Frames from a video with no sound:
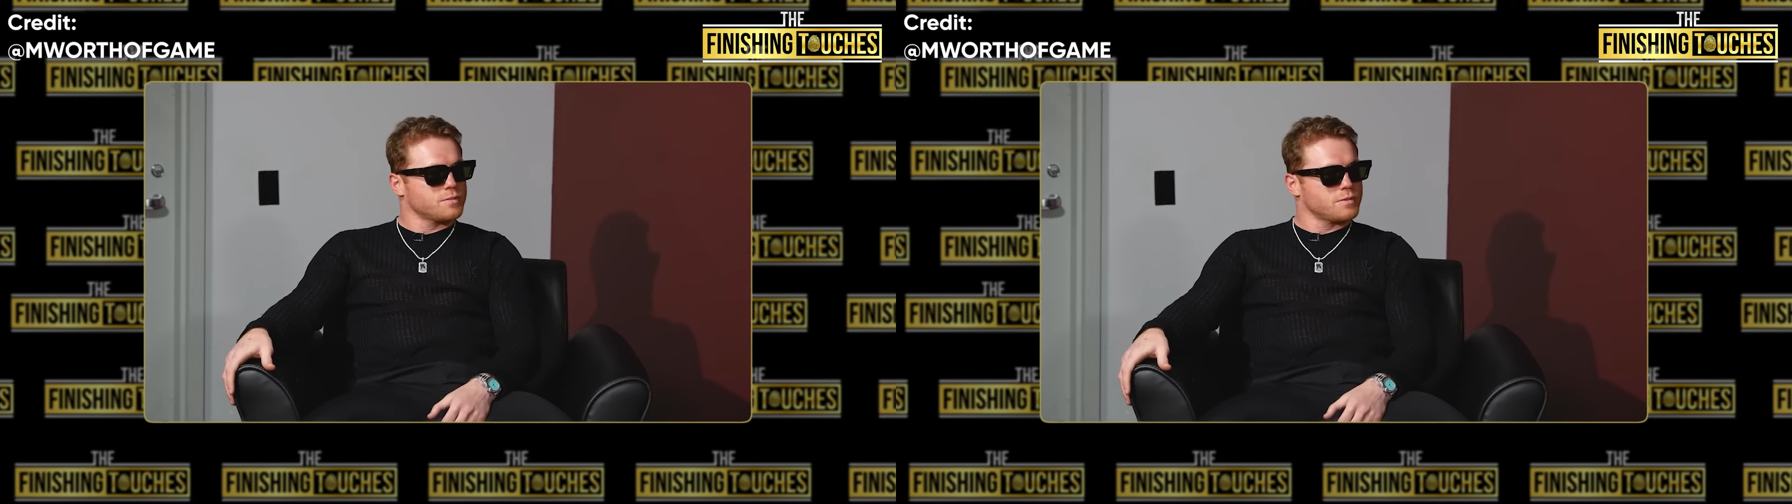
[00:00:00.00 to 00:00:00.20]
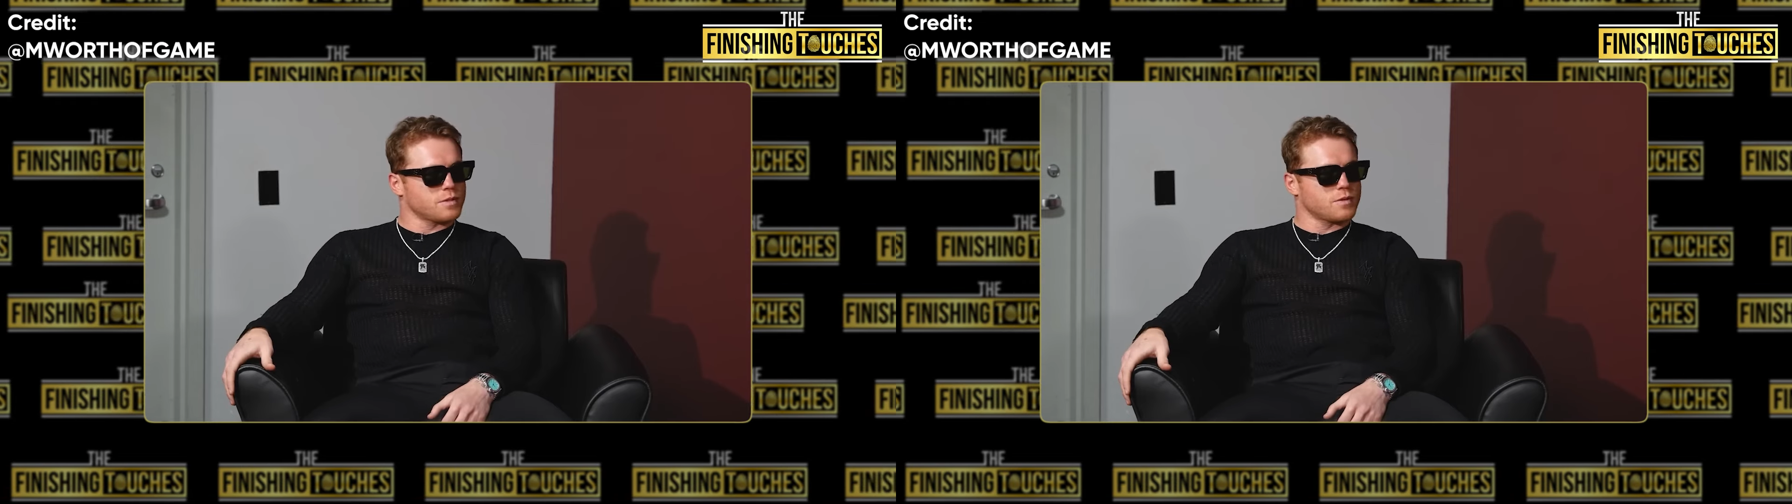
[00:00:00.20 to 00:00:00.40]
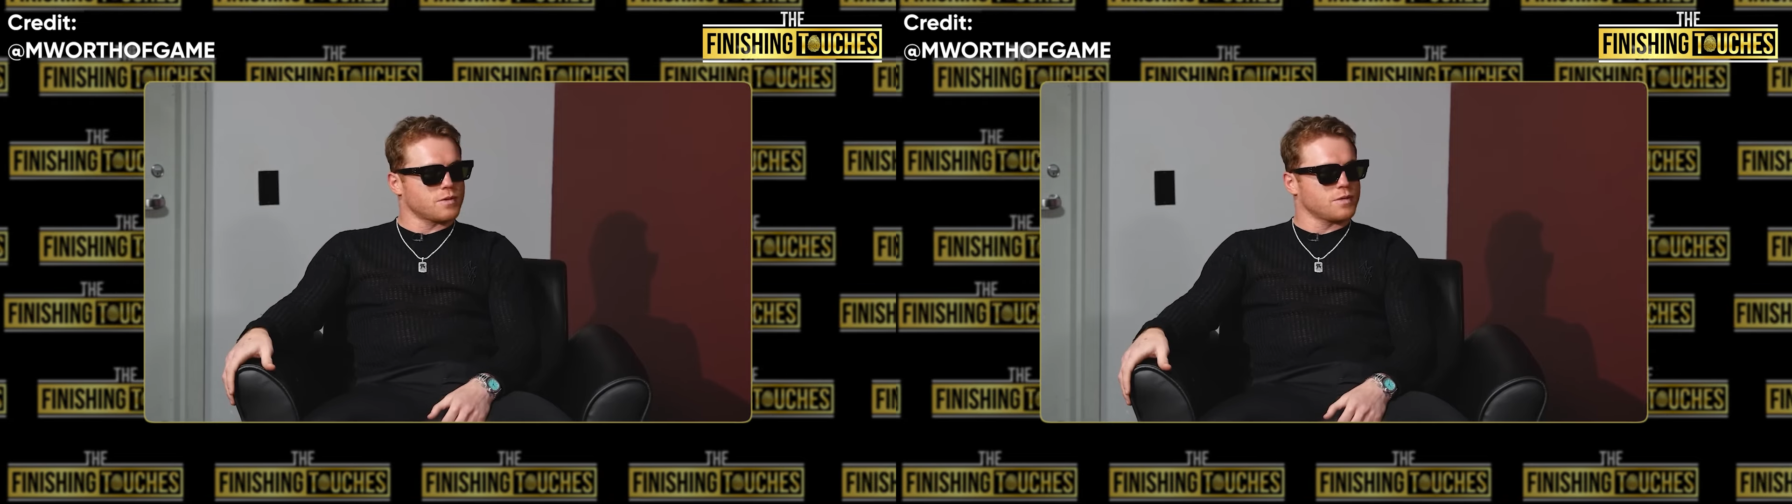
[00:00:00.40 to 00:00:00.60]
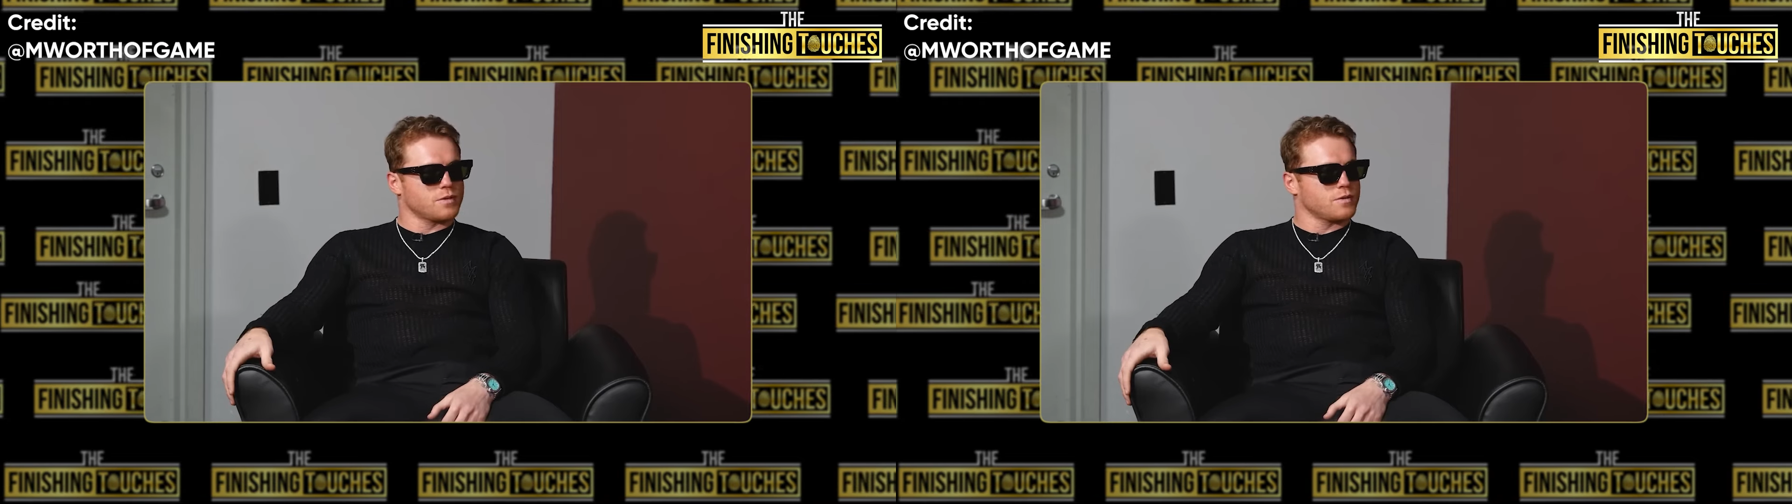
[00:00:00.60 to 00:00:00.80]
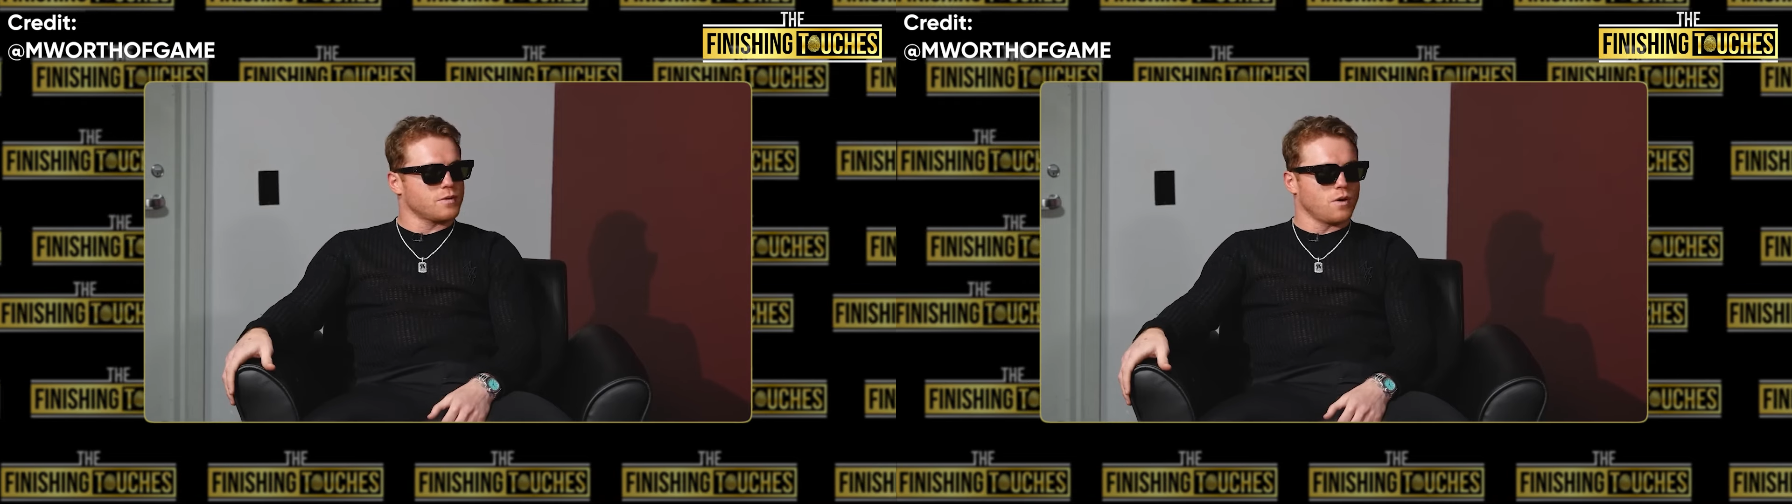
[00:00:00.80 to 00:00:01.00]
Puerto
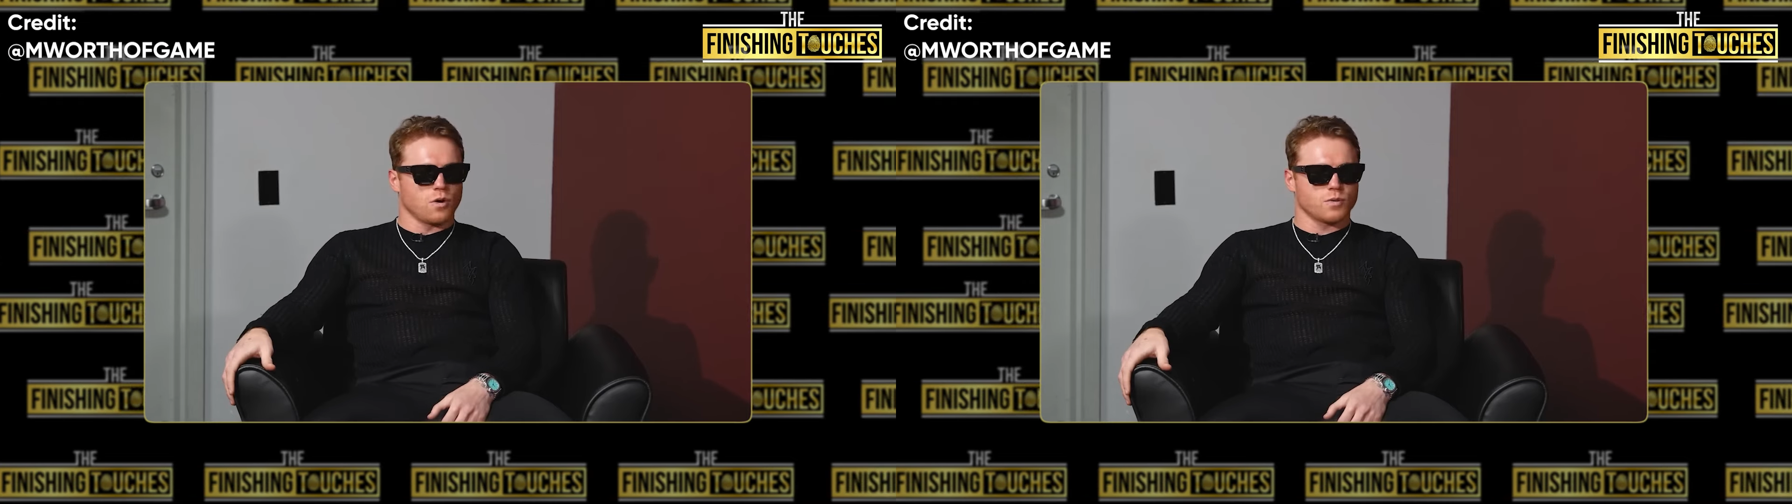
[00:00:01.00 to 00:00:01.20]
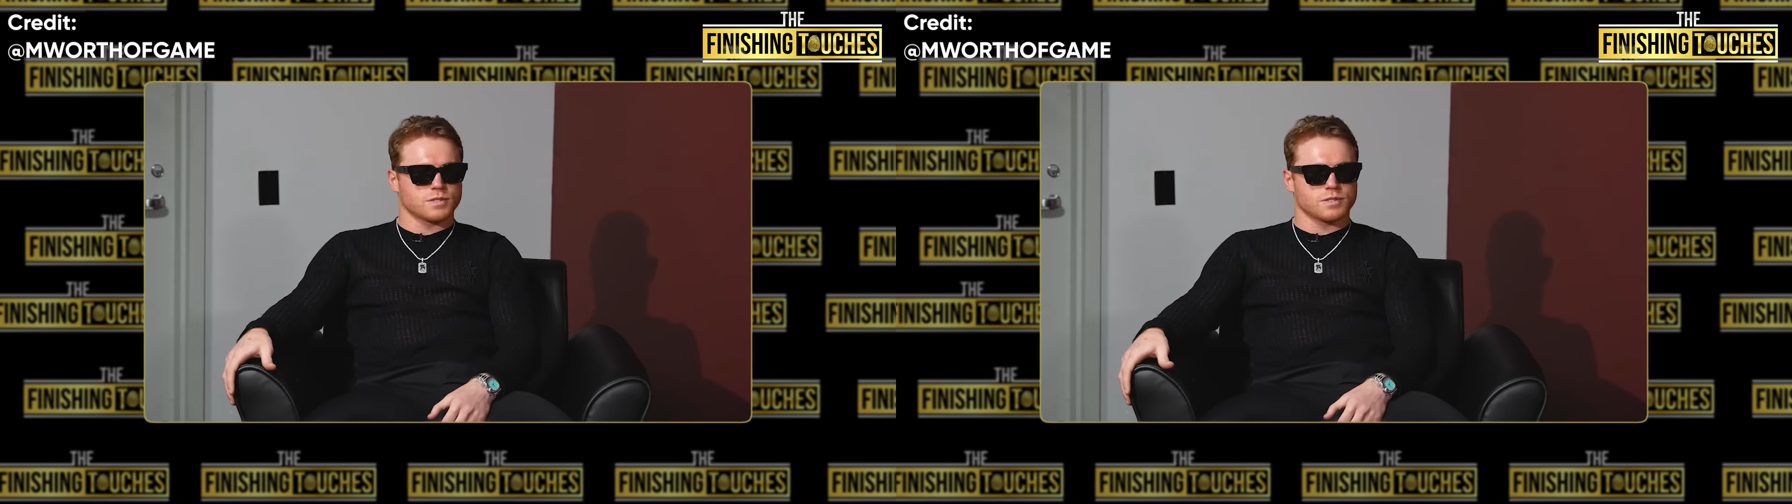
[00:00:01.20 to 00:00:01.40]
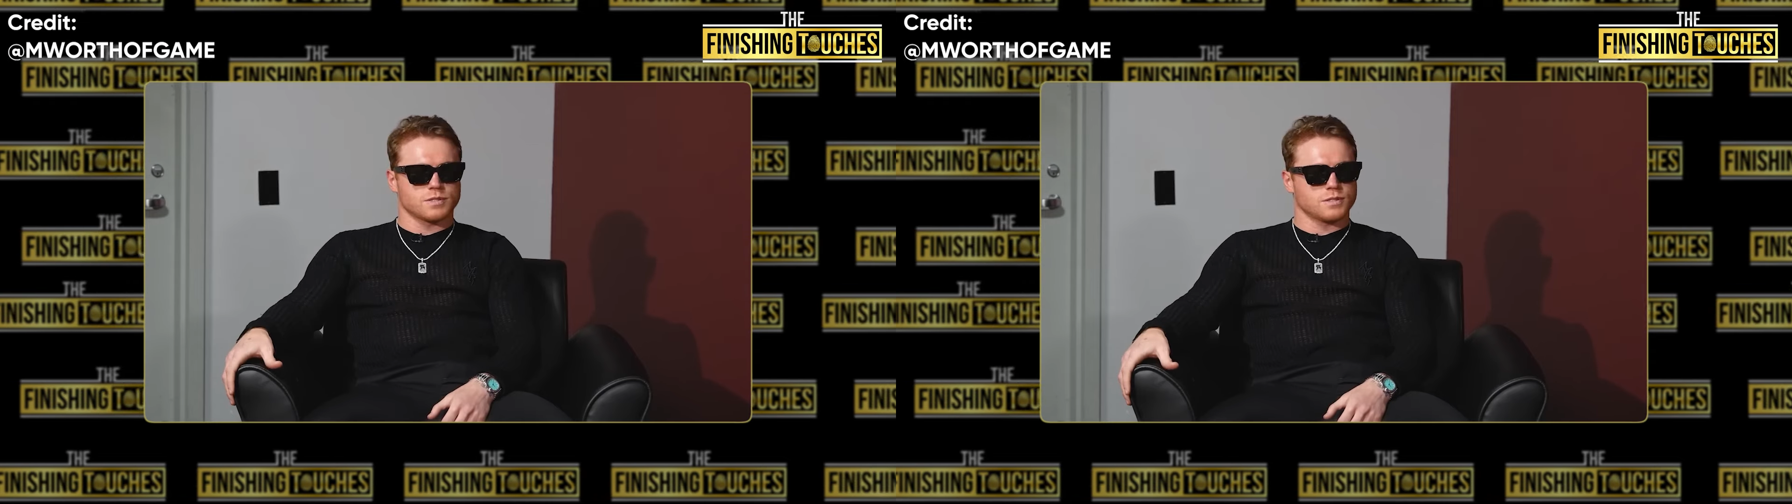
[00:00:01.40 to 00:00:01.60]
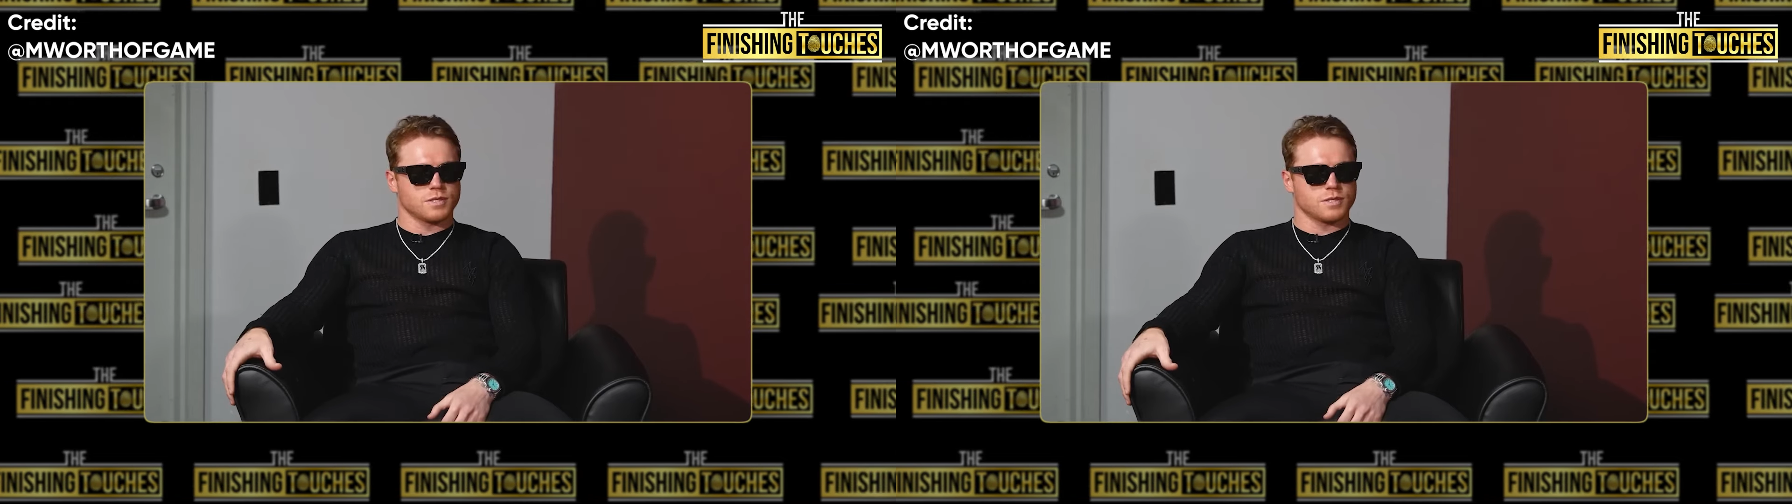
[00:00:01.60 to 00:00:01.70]
Rico, always